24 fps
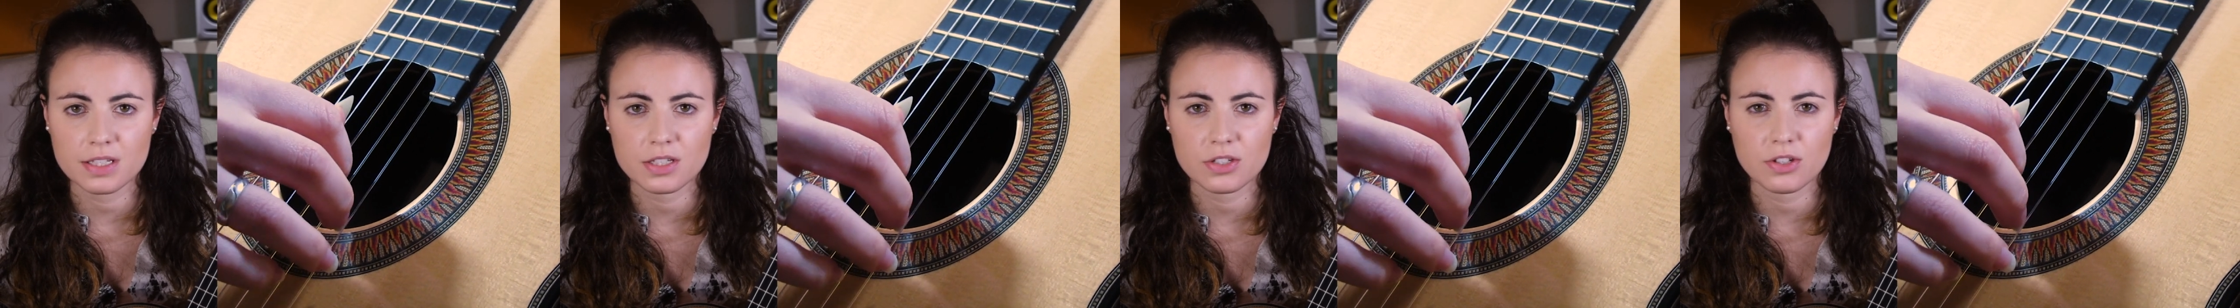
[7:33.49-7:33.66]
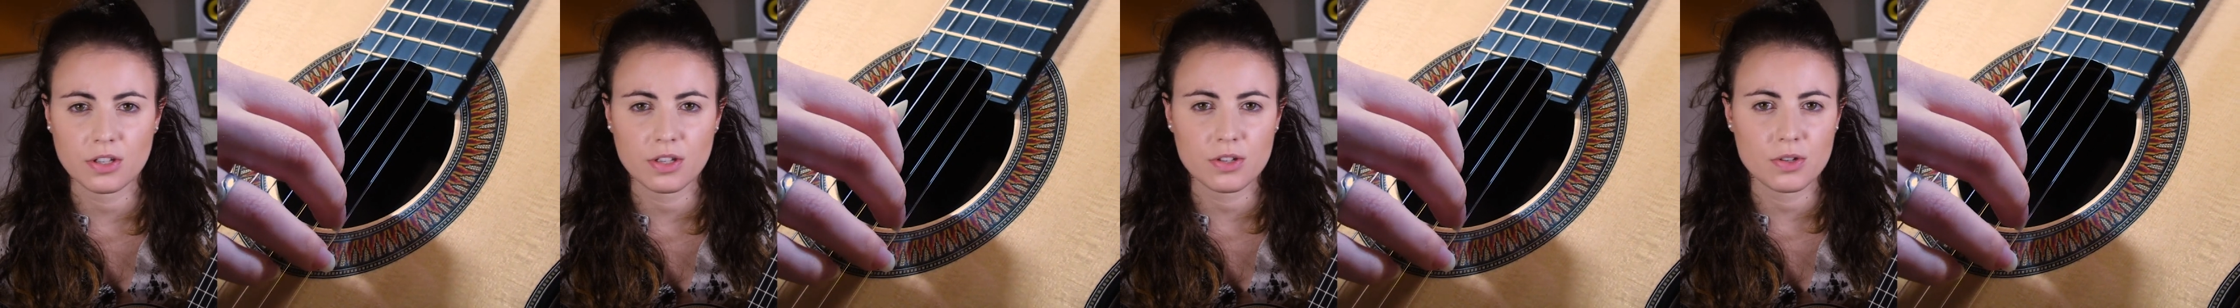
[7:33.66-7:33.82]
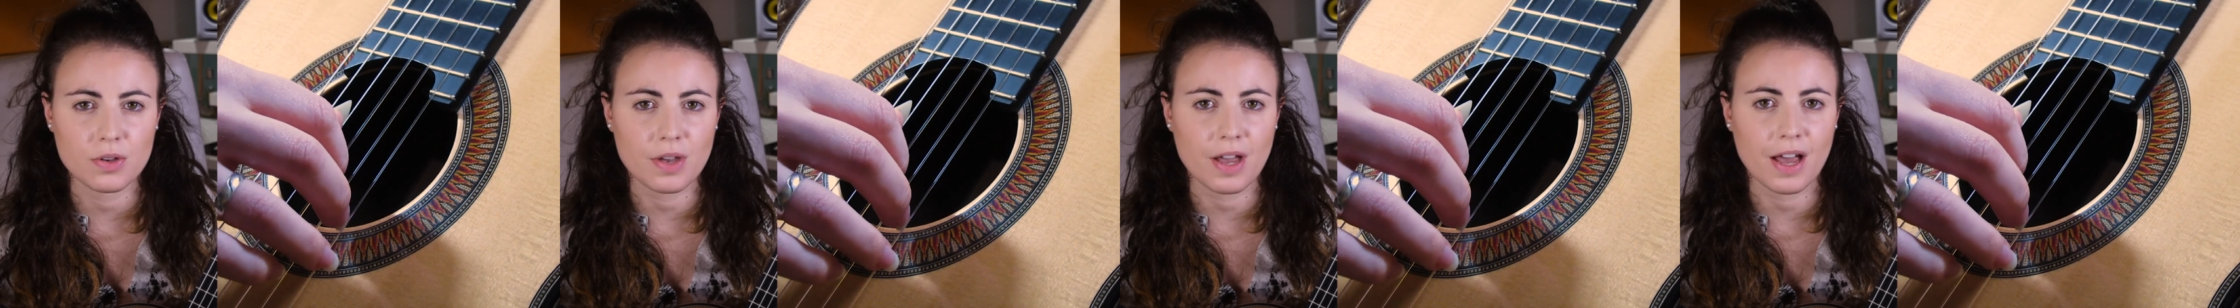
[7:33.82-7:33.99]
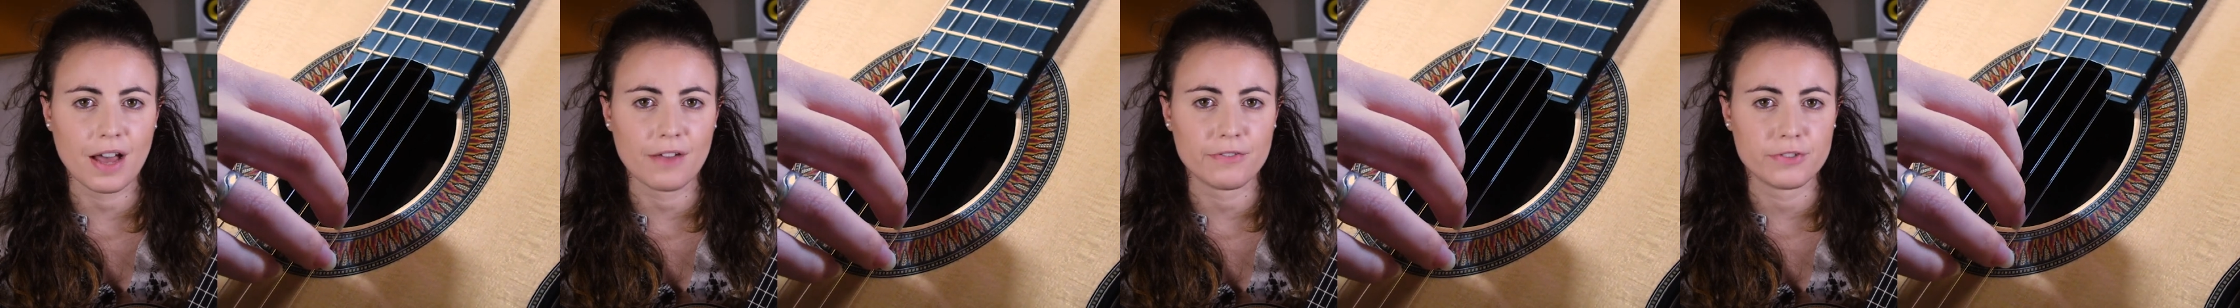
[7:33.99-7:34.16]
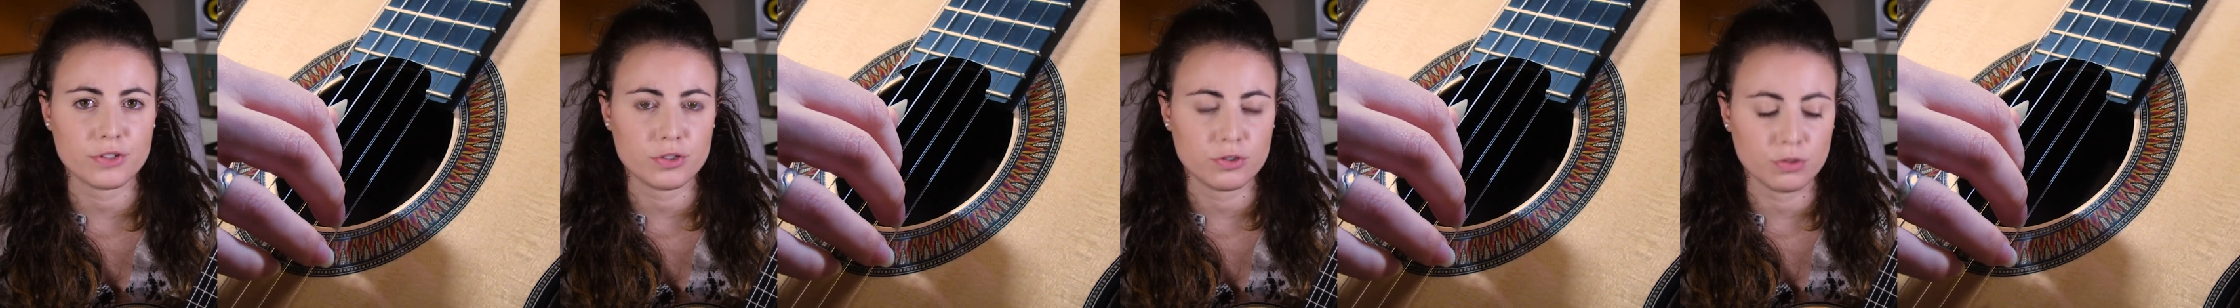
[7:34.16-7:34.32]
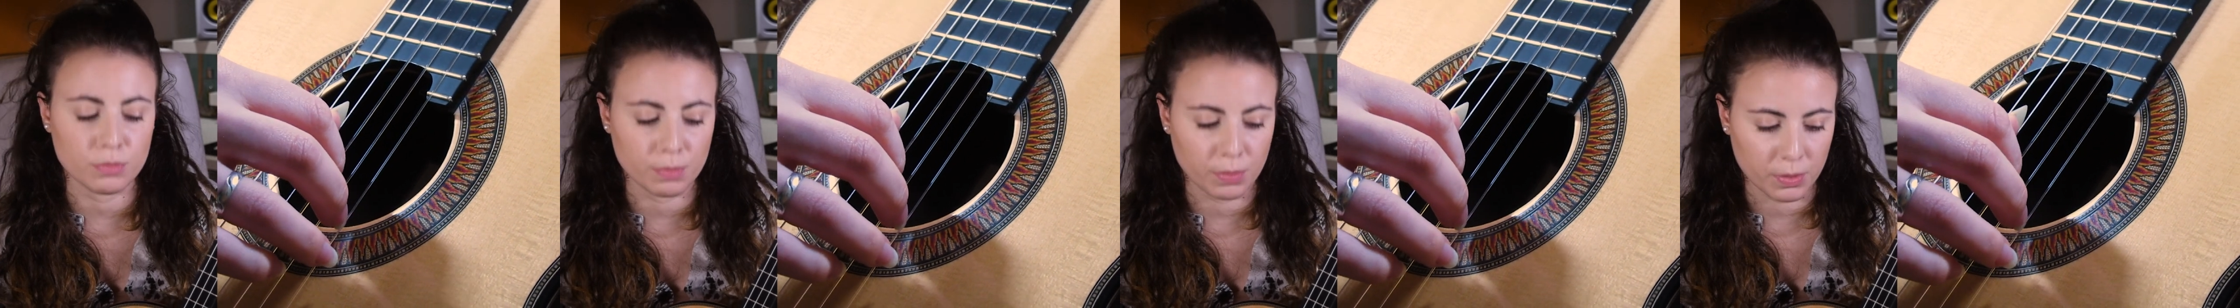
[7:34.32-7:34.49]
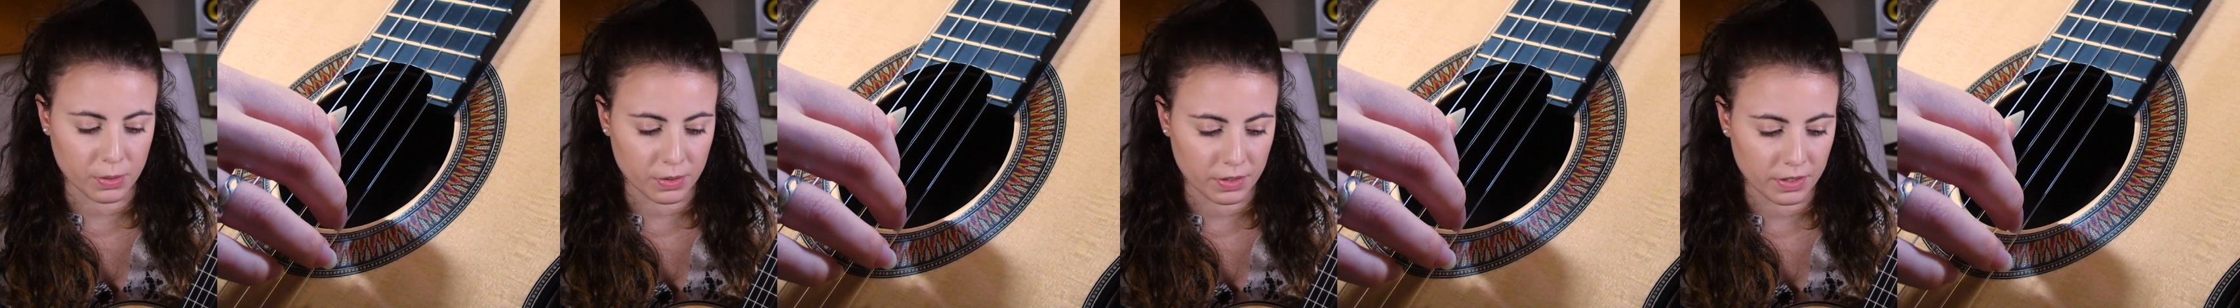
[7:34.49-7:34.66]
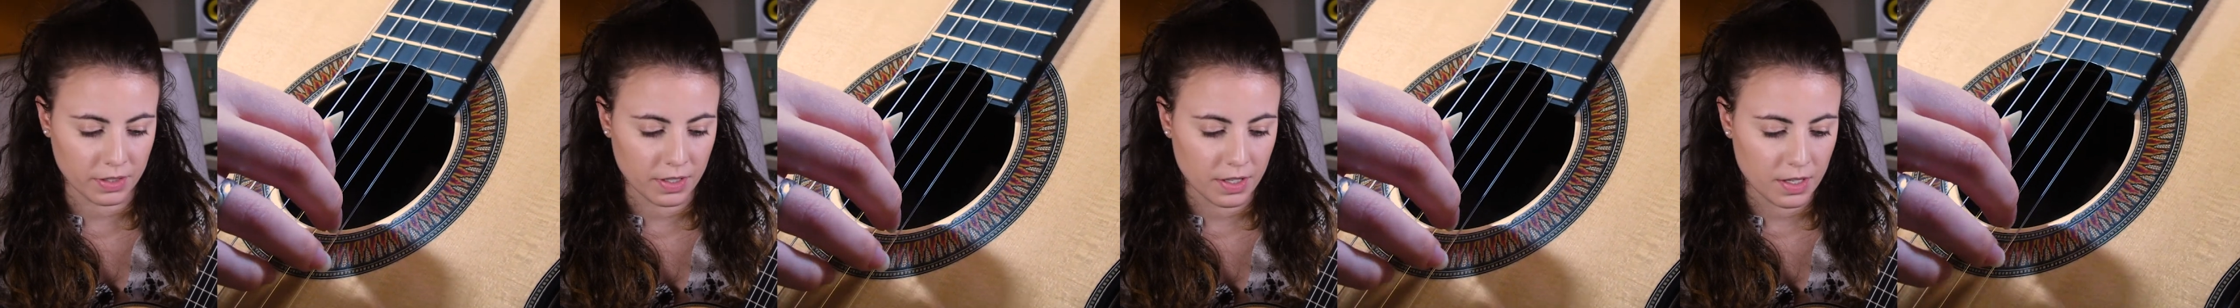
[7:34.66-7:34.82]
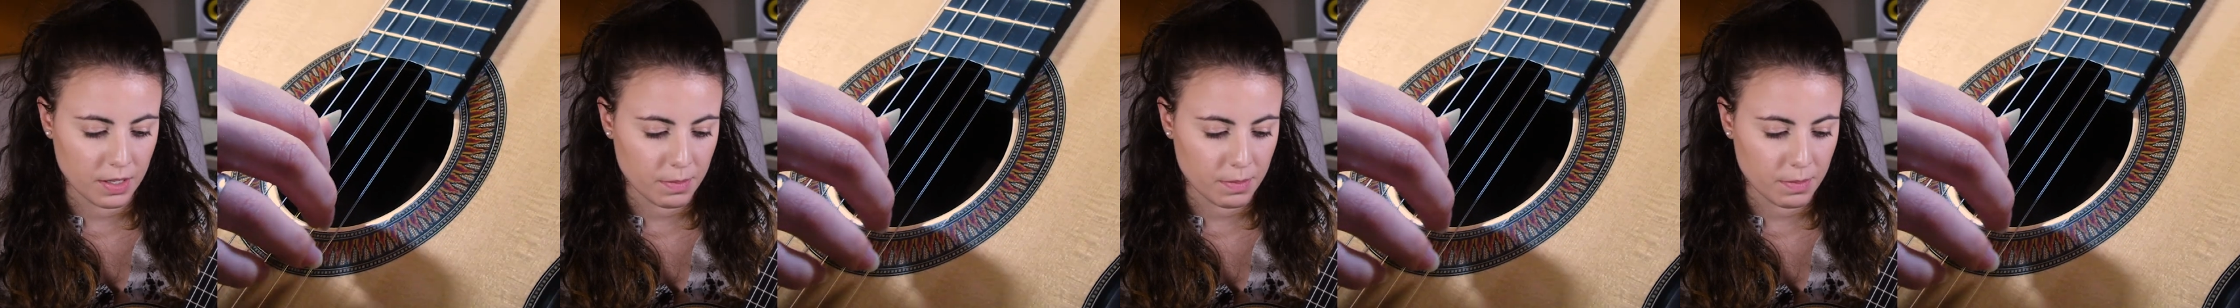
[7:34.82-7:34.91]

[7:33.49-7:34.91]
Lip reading: so that you have support.